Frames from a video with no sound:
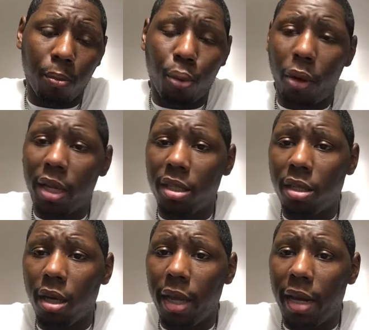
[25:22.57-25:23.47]
point his
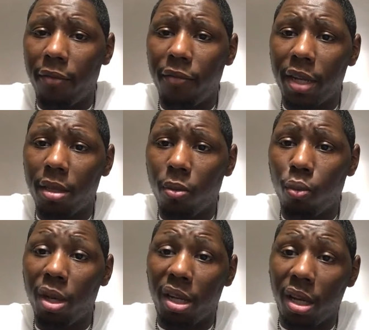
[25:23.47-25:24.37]
gun at a victim
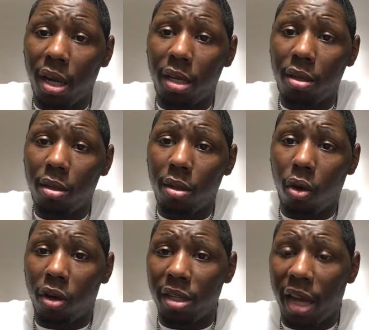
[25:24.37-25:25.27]
with a gun
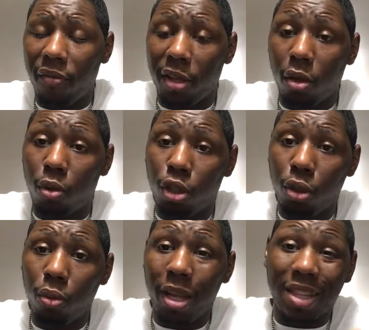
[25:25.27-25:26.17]
or a knife and don't
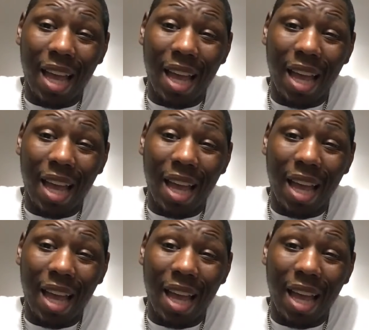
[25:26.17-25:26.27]
shoot,